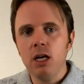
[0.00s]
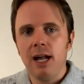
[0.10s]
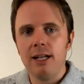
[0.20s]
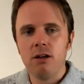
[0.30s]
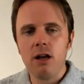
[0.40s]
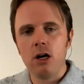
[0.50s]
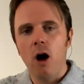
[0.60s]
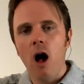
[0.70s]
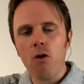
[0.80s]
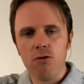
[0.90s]
It's not an
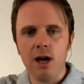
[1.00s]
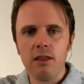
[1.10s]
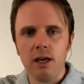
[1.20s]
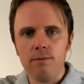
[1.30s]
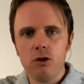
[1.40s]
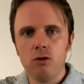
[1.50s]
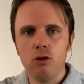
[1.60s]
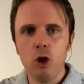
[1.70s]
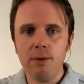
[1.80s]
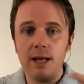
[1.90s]
all or nothing. So
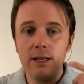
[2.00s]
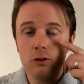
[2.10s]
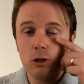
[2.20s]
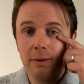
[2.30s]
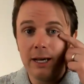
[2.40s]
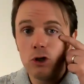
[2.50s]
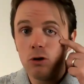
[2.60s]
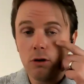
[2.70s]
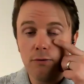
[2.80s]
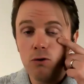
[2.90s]
do your best just to make
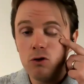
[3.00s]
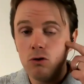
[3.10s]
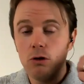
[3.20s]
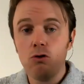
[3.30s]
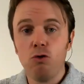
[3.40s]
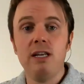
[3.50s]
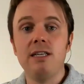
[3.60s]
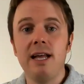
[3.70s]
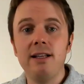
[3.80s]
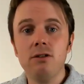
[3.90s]
sure the foods are
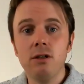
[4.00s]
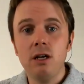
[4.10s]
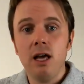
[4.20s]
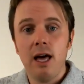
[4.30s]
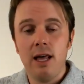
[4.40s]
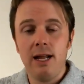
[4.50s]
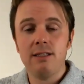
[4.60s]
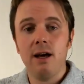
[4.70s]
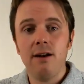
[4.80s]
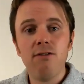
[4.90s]
nutrient-dense and
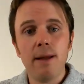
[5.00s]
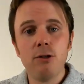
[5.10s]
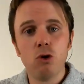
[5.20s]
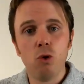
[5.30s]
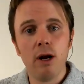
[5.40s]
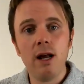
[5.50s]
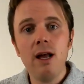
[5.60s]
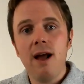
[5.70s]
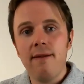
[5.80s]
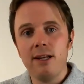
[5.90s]
anti-inflammatory,
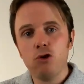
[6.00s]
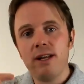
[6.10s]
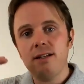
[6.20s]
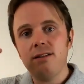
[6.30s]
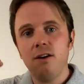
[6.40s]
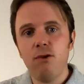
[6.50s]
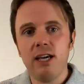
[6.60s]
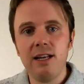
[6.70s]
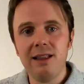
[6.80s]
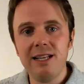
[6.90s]
and then try to see if we
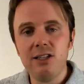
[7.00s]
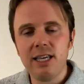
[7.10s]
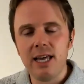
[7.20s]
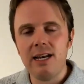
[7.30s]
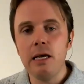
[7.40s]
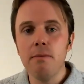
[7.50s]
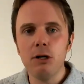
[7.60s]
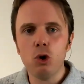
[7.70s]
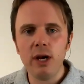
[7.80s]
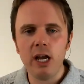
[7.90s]
can at least get an
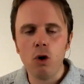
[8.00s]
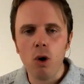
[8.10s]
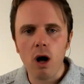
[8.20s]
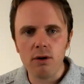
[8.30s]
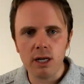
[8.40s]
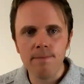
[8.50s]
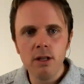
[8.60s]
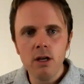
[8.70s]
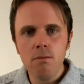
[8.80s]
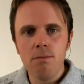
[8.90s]
in-between quality.
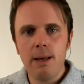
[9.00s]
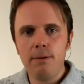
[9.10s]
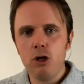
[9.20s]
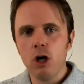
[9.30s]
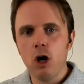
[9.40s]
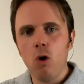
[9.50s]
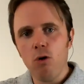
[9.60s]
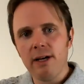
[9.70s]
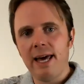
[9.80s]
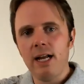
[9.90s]
Maybe you go
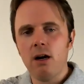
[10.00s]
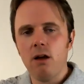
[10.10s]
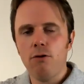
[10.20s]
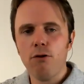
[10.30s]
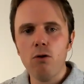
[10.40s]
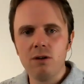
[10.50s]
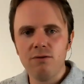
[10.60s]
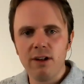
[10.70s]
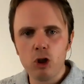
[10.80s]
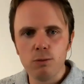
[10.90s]
organic on the frozen
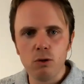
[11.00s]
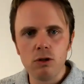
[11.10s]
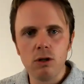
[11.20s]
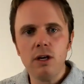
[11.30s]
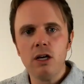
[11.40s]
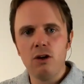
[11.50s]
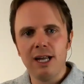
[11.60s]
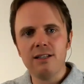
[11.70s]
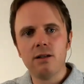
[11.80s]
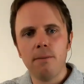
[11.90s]
vegetables. You
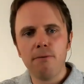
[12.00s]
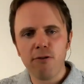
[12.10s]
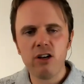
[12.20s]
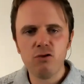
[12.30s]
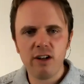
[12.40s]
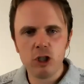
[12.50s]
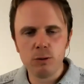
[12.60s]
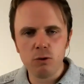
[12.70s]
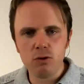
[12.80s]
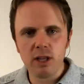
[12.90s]
get some fresh
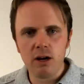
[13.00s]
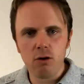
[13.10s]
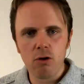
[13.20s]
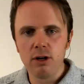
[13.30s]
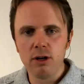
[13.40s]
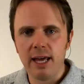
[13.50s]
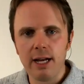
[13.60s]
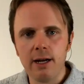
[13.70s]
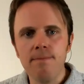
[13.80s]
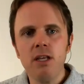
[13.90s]
vegetables that are
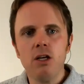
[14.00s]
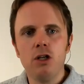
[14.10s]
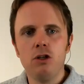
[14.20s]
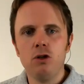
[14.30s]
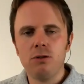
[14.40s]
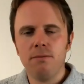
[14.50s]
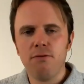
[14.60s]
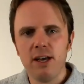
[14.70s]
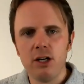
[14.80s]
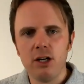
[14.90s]
organic. You do some
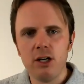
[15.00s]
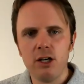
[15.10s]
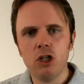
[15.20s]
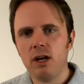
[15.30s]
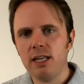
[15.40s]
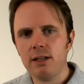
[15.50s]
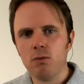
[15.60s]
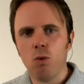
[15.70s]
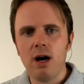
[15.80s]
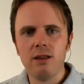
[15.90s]
fish. You try to get some
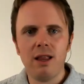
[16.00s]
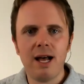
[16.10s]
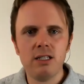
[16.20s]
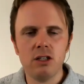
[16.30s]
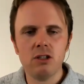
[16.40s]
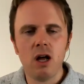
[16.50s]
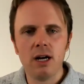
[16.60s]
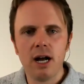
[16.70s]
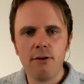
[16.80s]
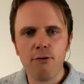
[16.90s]
wild Alaskan
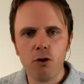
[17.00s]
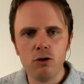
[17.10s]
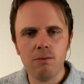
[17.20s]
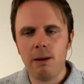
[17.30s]
sockeye frozen.